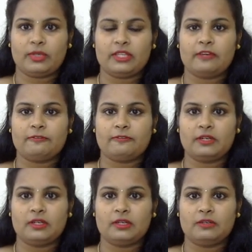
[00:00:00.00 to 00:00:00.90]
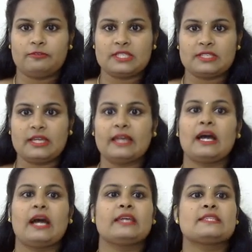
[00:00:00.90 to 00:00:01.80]
have fitted an
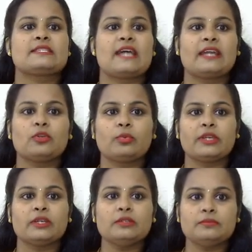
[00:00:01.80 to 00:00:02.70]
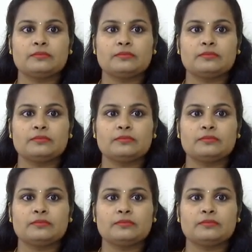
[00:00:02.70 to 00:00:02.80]
iron stand over here.